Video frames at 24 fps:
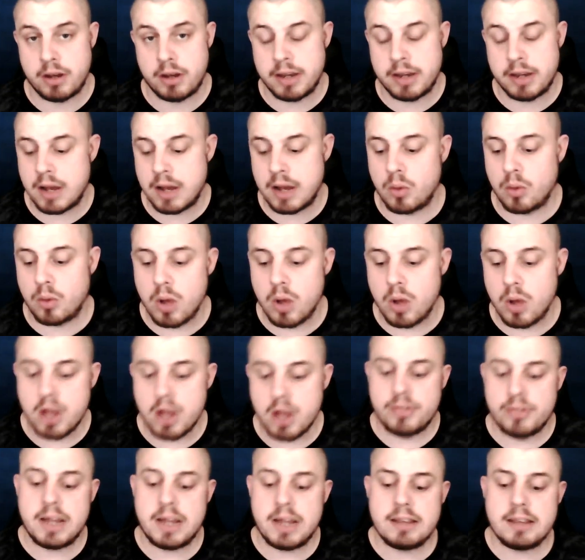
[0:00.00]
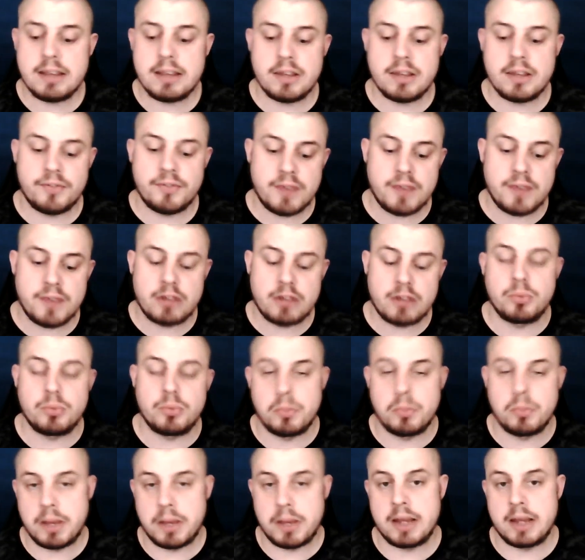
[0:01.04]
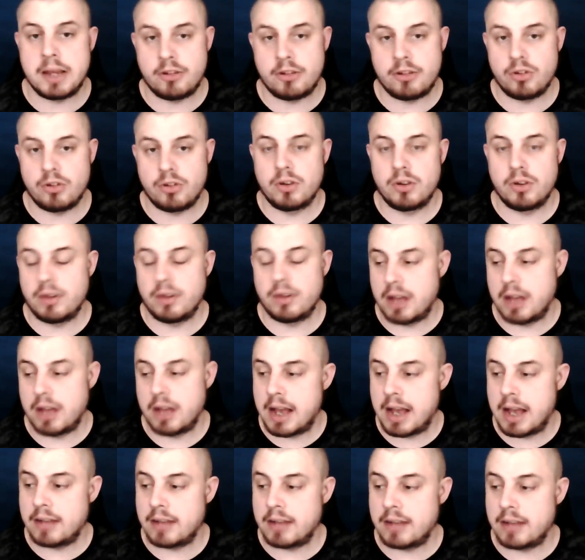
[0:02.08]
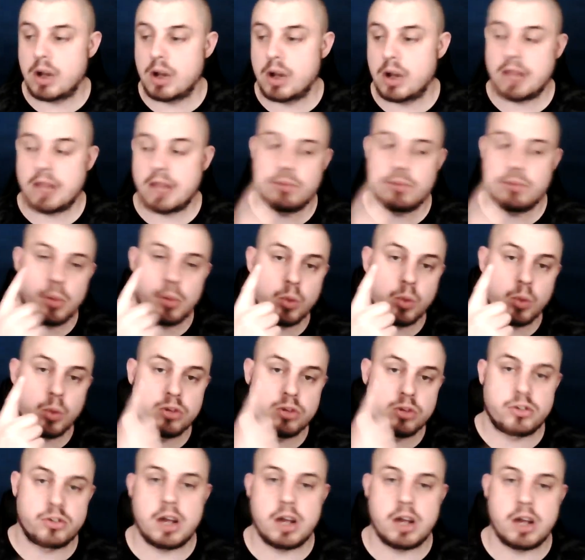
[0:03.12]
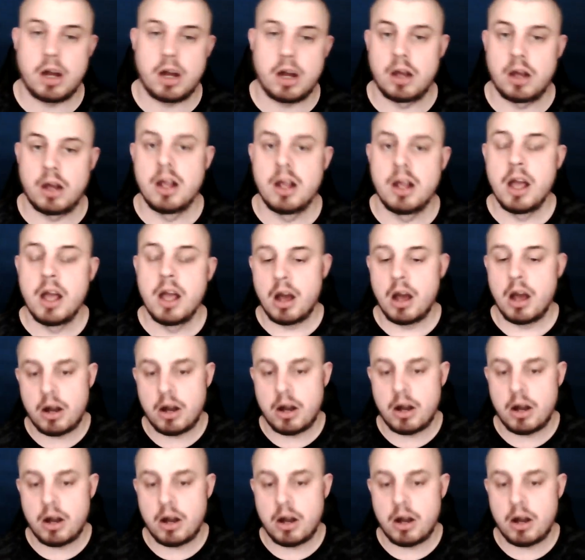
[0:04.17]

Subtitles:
Now, they did a Facebook page, and I gave them a 1 star. I